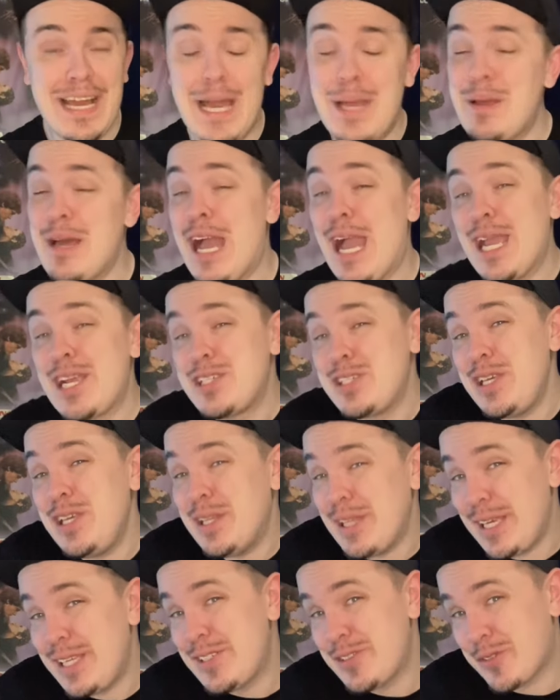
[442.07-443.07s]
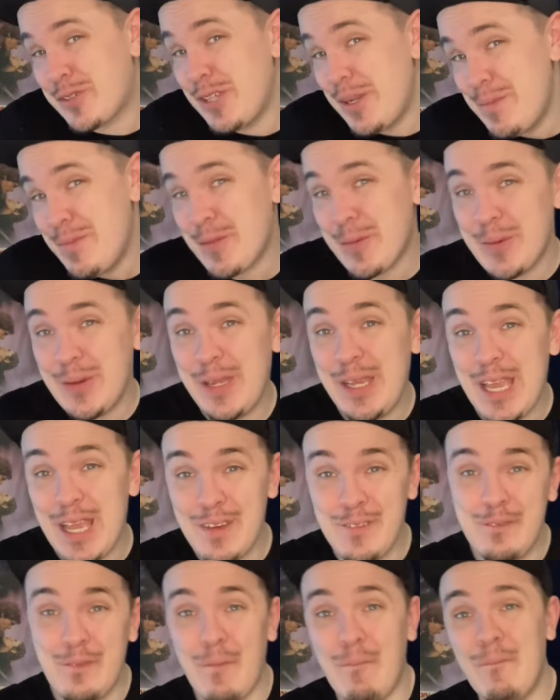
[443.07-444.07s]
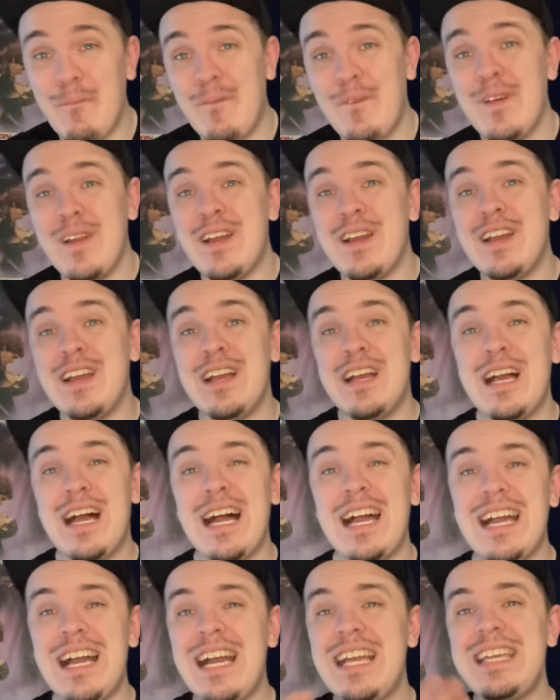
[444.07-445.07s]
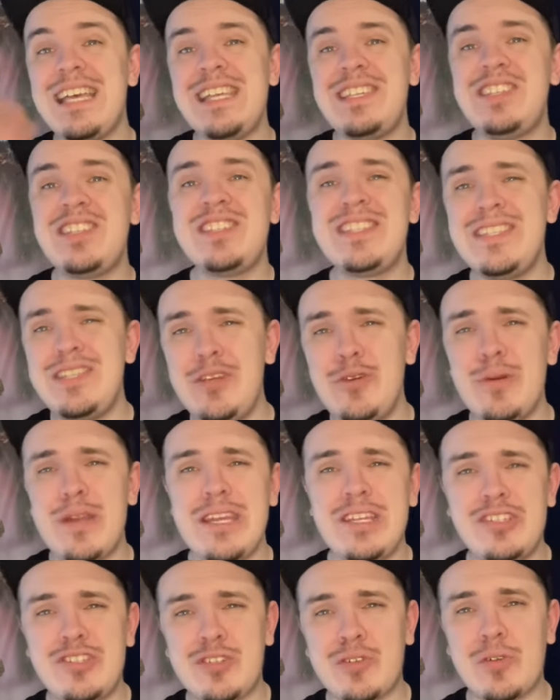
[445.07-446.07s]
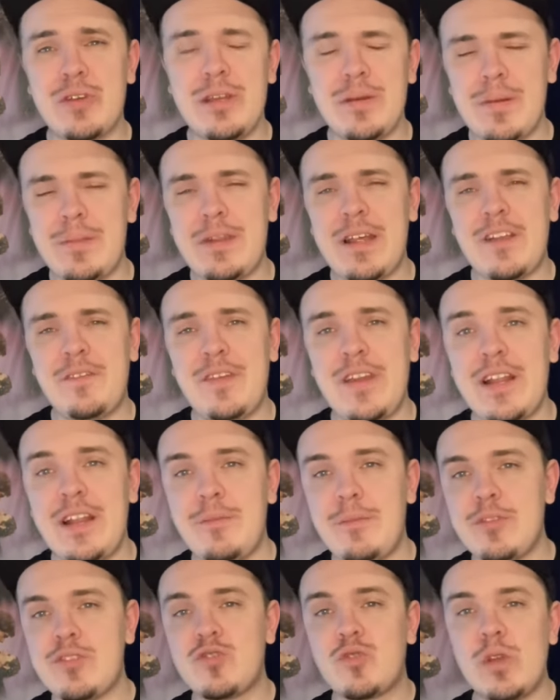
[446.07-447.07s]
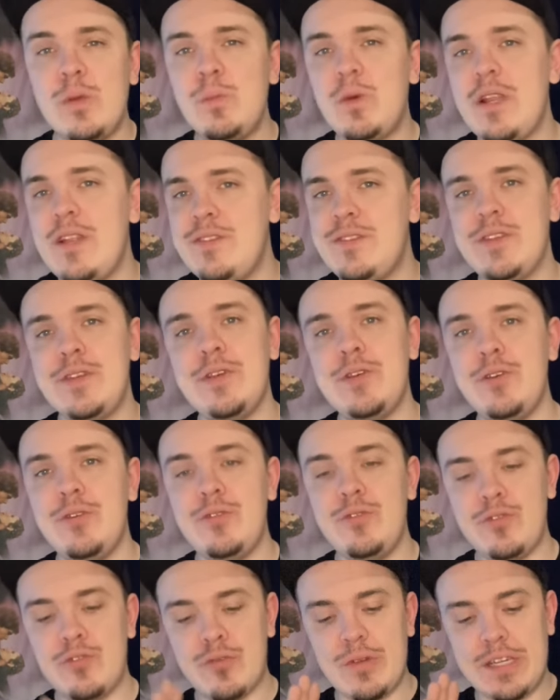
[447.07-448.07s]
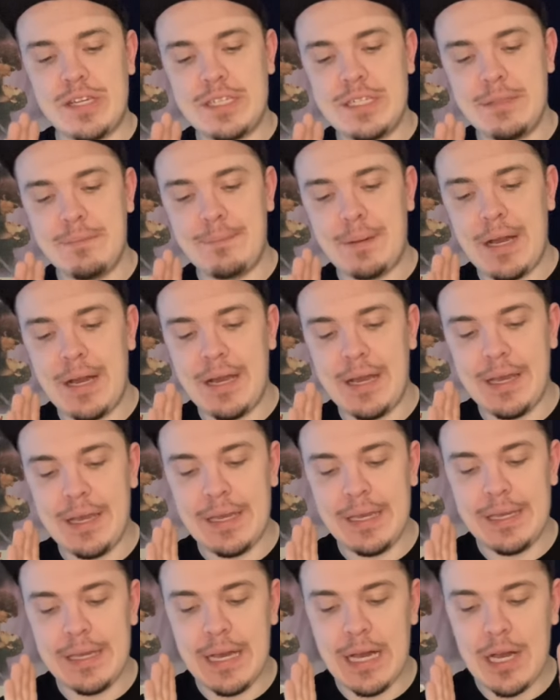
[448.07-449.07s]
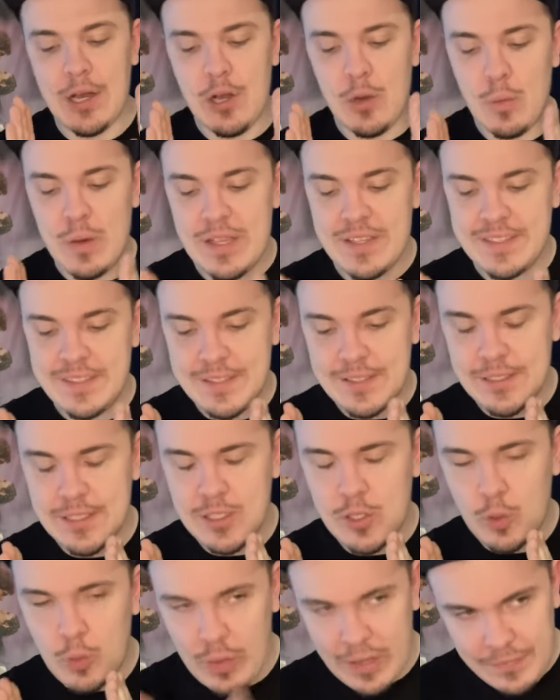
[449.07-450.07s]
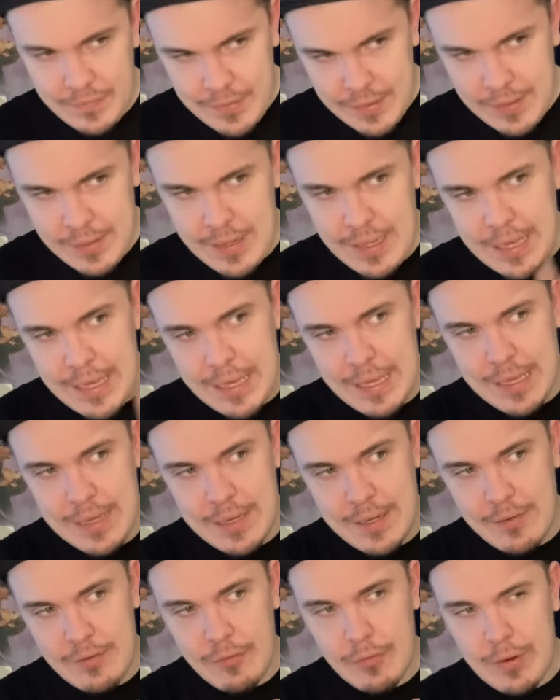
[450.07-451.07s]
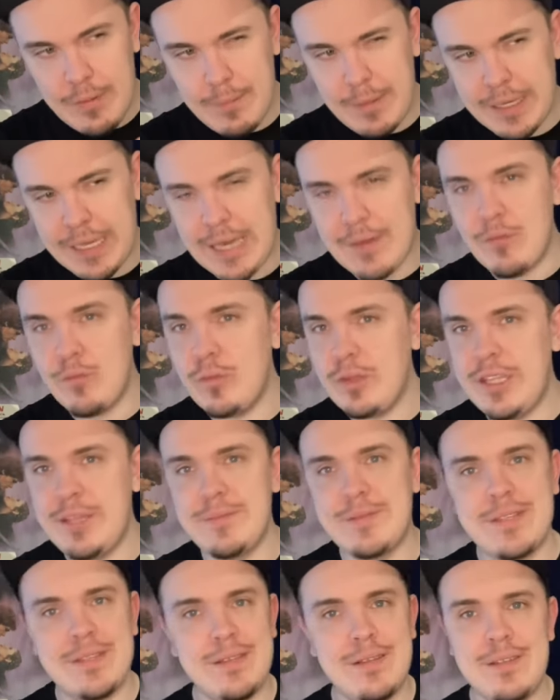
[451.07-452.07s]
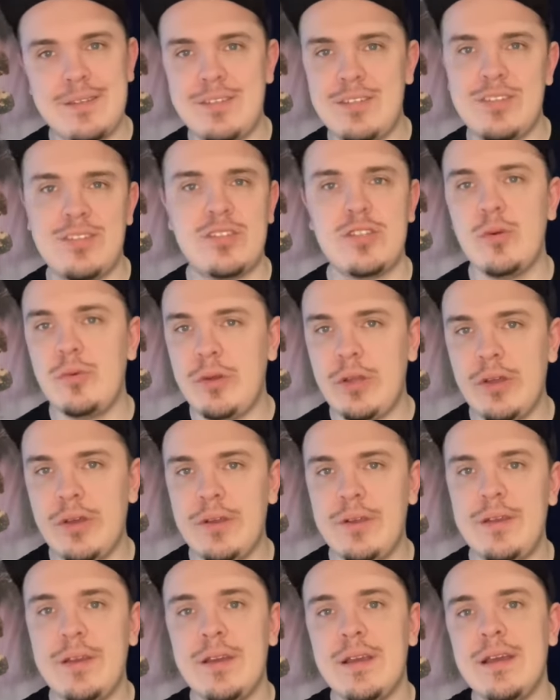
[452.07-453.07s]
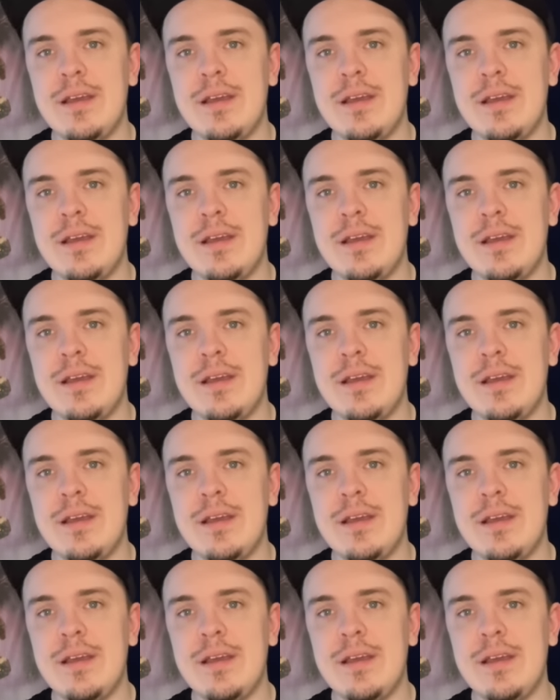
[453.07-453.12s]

I actually like Scream three and four. I, I, it's just the new age Scream I'm not a fan of, but Scream one and two, directed by uh, Wes Craven and written by Kevin Williamson, is just so good.